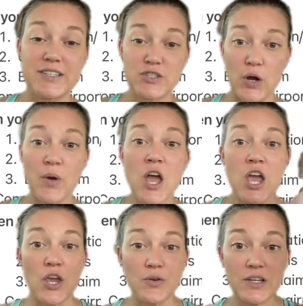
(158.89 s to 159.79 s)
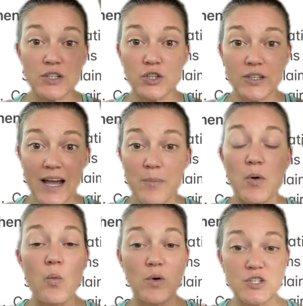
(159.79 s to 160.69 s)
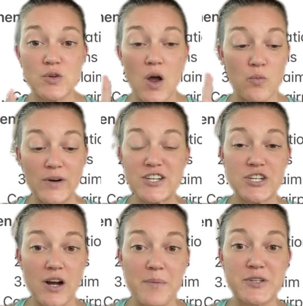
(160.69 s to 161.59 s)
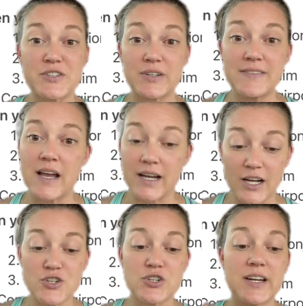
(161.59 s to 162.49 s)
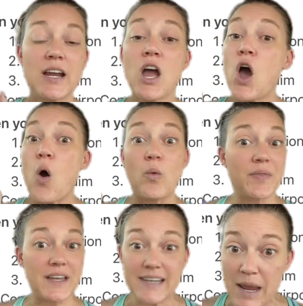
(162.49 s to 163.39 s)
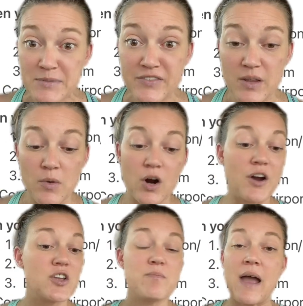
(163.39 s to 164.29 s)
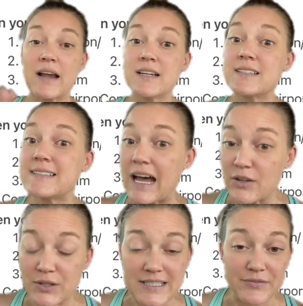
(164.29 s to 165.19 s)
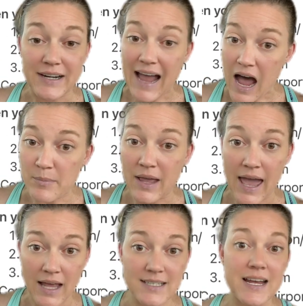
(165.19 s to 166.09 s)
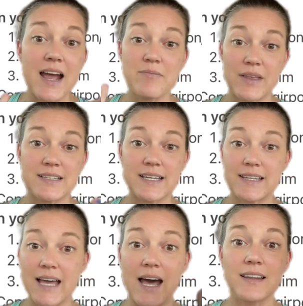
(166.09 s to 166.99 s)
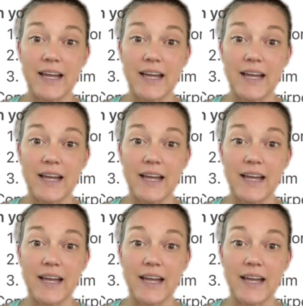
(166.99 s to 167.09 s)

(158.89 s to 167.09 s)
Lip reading: So you need to look up which rideshare options are in that country, what the names of them are. You might need to download a different app ahead of time, things like that.